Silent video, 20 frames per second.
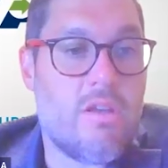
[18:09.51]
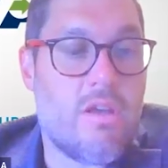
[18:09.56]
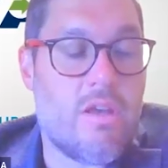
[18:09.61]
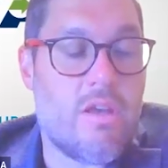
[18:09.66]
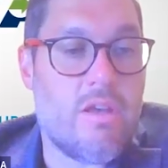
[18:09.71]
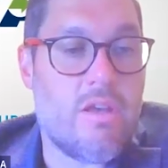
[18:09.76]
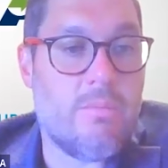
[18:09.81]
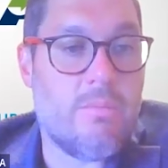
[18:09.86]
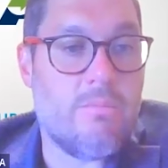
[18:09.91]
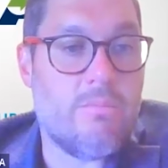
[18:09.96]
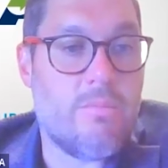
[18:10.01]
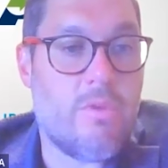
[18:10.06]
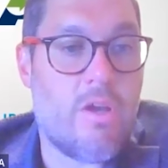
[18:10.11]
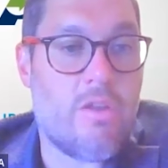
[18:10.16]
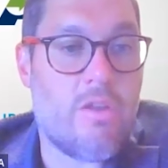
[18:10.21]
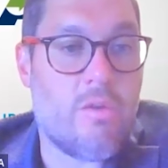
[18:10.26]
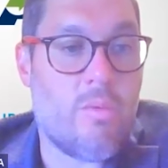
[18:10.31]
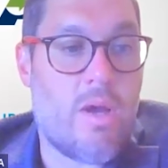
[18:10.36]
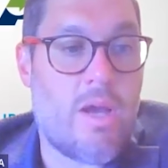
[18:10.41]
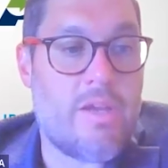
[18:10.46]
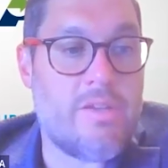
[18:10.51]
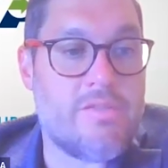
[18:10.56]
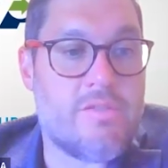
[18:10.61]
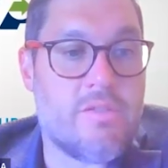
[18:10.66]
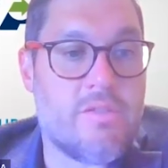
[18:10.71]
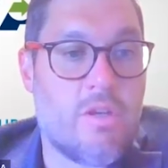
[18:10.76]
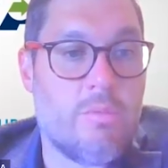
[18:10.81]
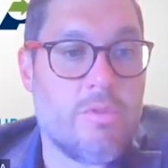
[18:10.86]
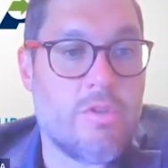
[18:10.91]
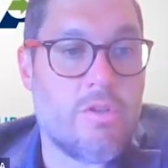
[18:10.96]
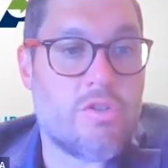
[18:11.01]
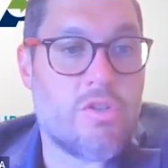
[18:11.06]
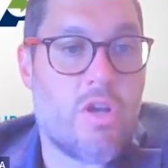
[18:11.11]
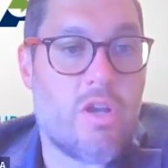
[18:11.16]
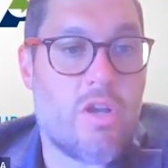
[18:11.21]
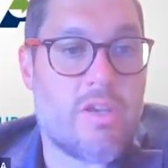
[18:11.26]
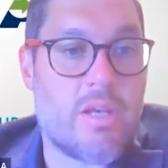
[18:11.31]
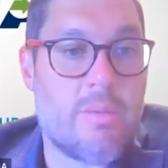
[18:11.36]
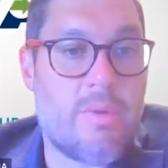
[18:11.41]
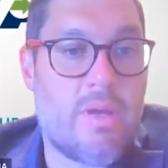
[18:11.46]
Otherwise, when you're
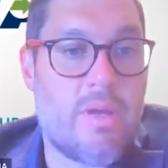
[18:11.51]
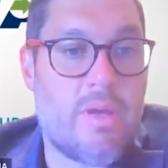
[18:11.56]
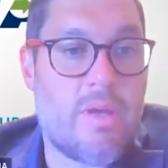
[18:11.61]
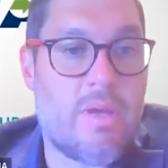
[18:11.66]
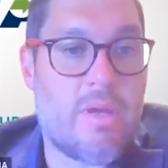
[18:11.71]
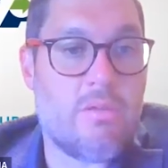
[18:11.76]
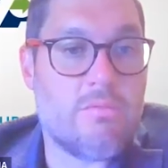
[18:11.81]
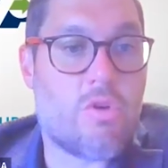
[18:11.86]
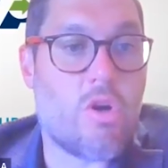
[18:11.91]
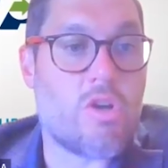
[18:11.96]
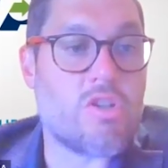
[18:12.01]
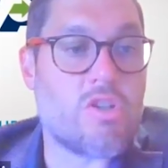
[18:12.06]
talking about